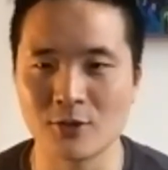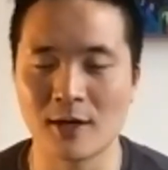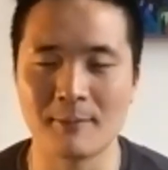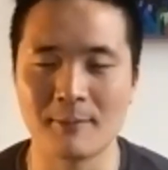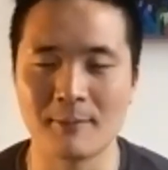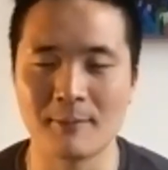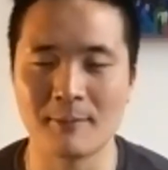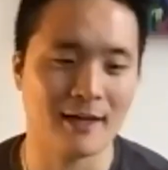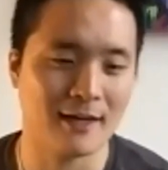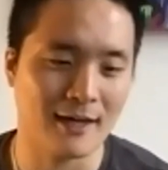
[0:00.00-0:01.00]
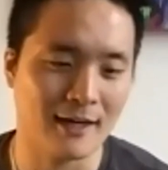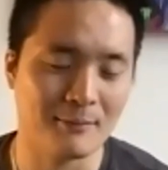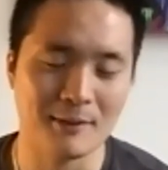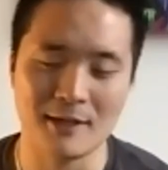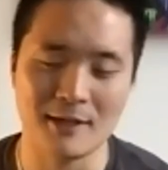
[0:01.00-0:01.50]
I
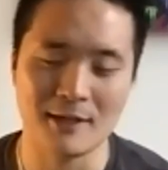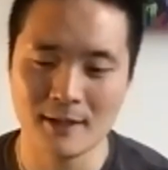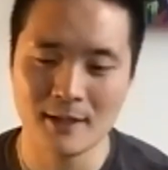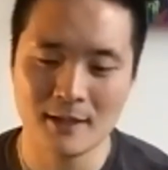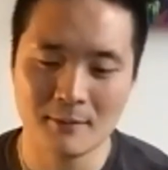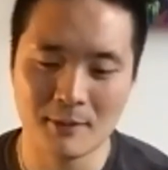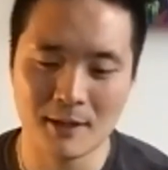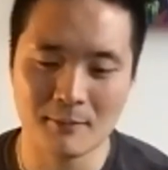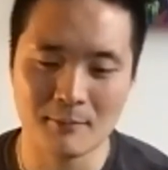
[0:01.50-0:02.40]
mean, but